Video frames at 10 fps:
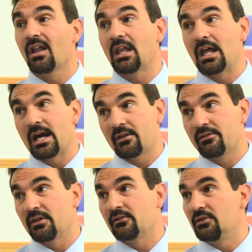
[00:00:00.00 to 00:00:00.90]
a lot of
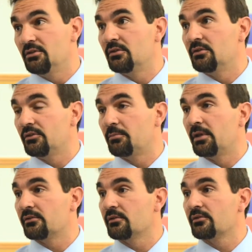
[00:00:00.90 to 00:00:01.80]
things that you can do,
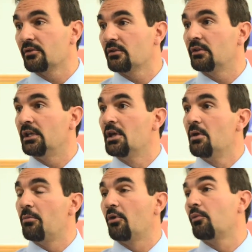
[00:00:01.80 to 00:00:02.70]
Spencer. Certainly,
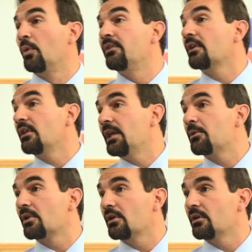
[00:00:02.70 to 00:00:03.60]
both when the claim
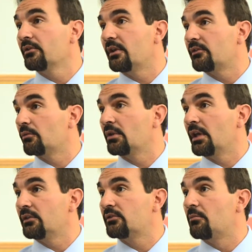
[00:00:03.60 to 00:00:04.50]
occurs as it
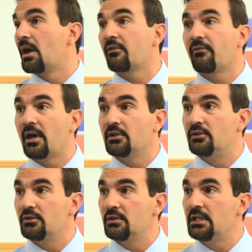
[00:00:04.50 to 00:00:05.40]
relates to modified
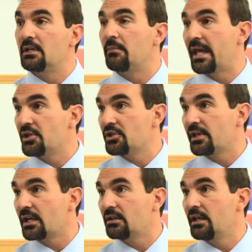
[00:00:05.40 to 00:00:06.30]
duty and managing
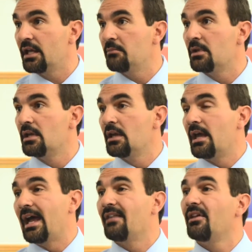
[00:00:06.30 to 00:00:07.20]
that claim,
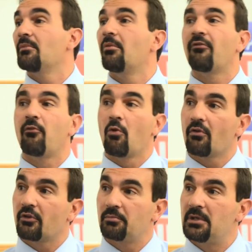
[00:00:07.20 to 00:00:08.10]
and then before
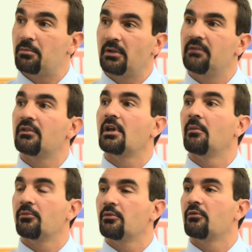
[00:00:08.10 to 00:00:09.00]
those people even
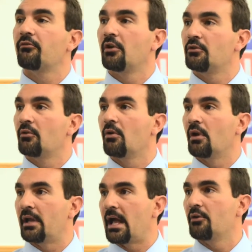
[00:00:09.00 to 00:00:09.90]
come through the front
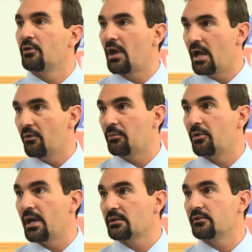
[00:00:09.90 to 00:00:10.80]
door and how your hiring
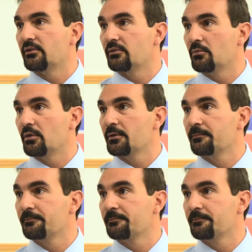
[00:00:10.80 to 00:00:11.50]
practices work.